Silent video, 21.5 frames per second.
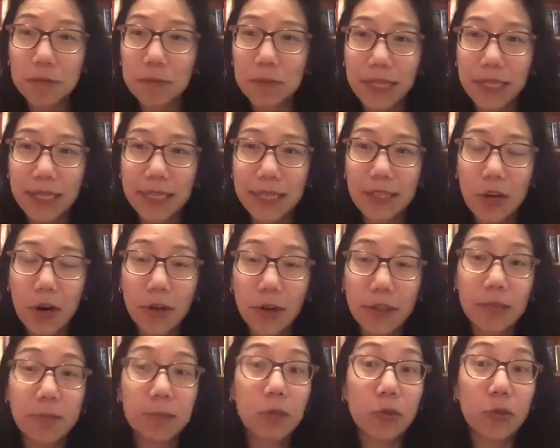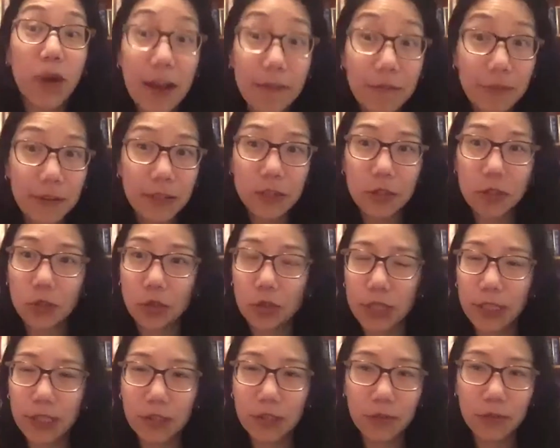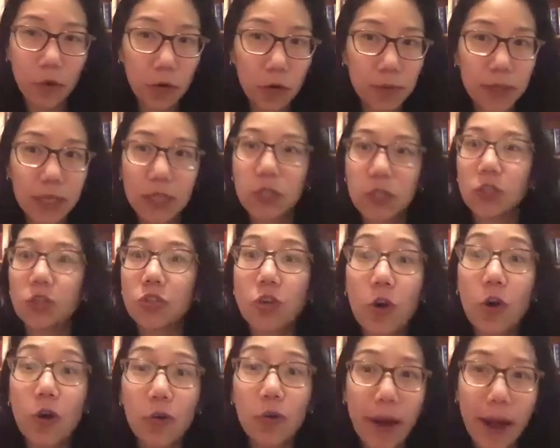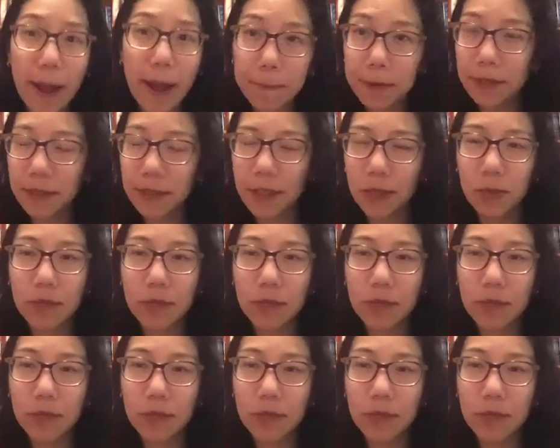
because our demographics are transforming so rapidly.